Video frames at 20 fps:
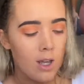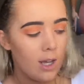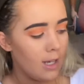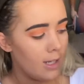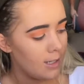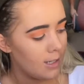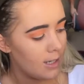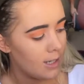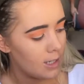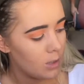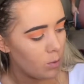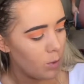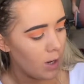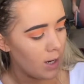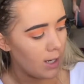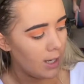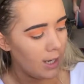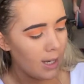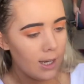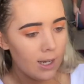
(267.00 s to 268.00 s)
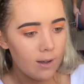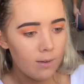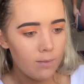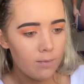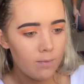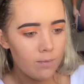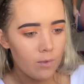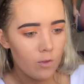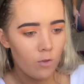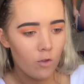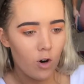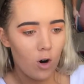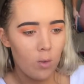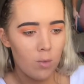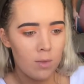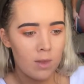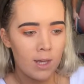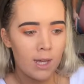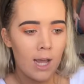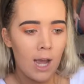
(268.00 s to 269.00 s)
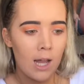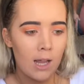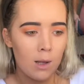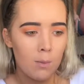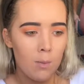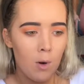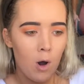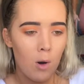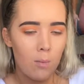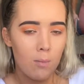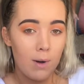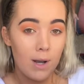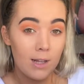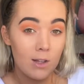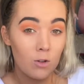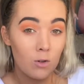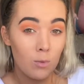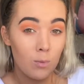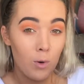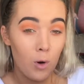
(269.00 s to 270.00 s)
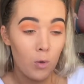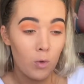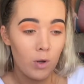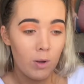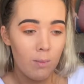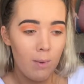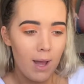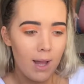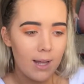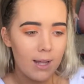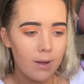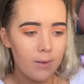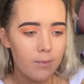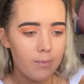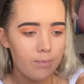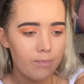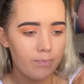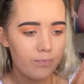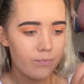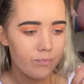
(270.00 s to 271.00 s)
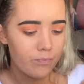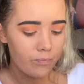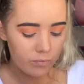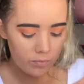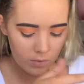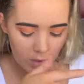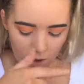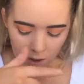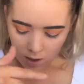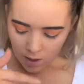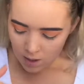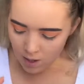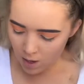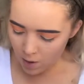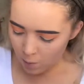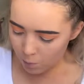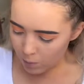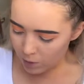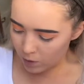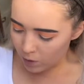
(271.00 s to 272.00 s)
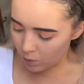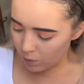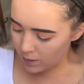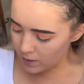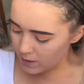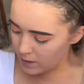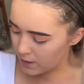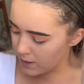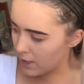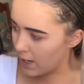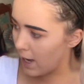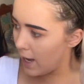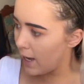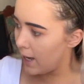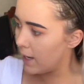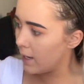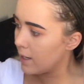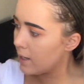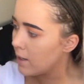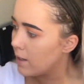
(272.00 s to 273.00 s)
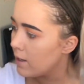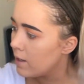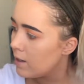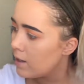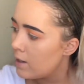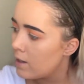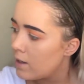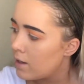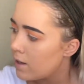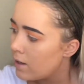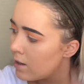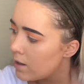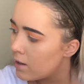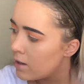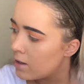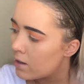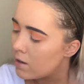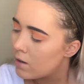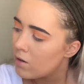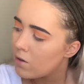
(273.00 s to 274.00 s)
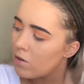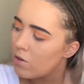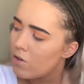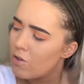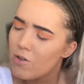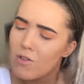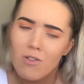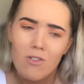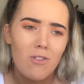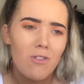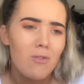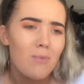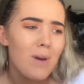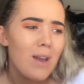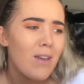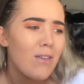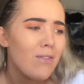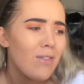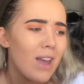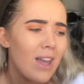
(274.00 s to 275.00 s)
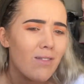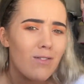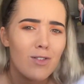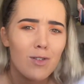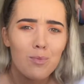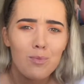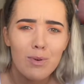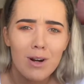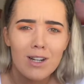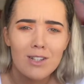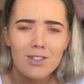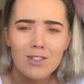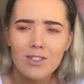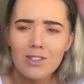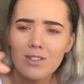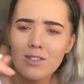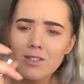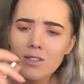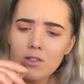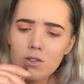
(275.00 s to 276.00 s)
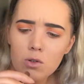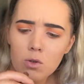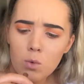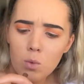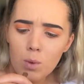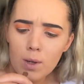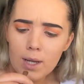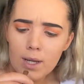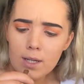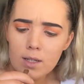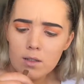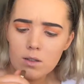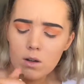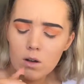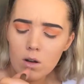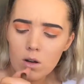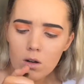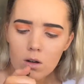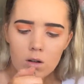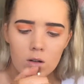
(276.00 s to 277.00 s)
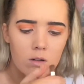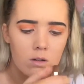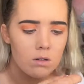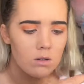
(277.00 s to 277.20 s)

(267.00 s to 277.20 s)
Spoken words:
is this one here from the Colourpop My Little Pony palette. And we're going to take, oh, my favourite brush is still wet. Oh,